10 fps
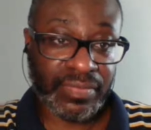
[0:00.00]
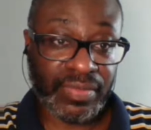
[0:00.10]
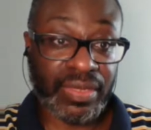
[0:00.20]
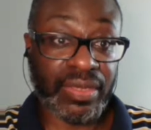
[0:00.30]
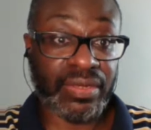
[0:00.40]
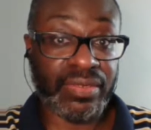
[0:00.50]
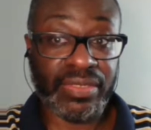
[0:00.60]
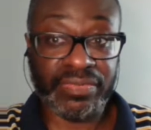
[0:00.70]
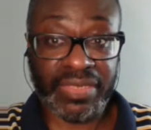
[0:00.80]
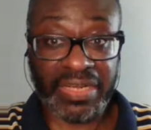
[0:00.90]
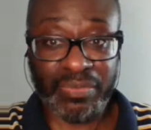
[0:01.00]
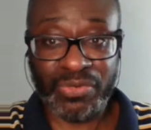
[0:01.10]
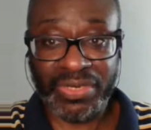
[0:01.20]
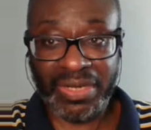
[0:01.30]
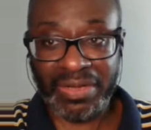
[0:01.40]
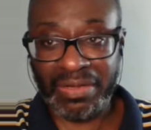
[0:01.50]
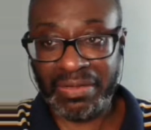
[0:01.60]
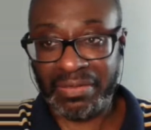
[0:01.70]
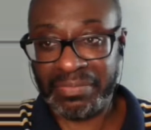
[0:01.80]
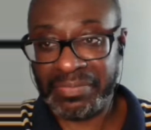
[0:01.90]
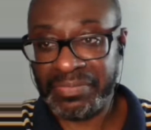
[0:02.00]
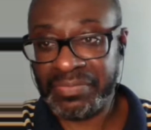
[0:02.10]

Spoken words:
Yeah, if they come on.